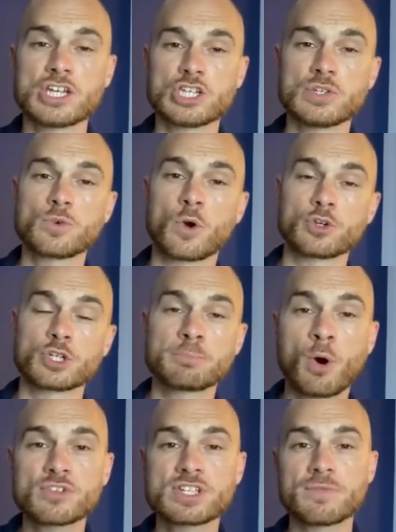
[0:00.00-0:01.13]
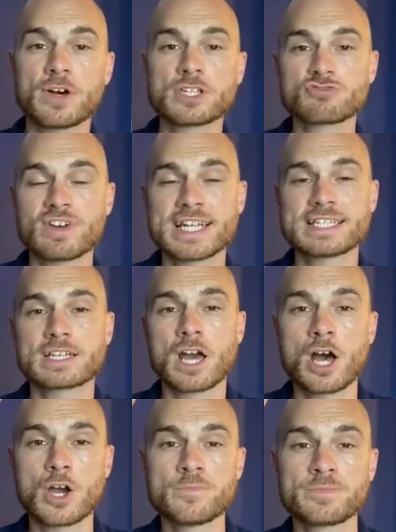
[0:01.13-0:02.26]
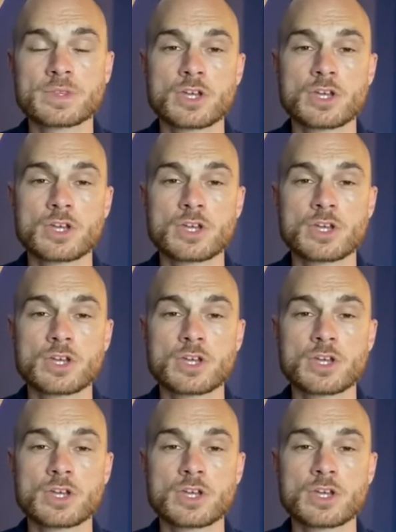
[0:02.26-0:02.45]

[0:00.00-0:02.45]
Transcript: you've got your deposit funds ready to go,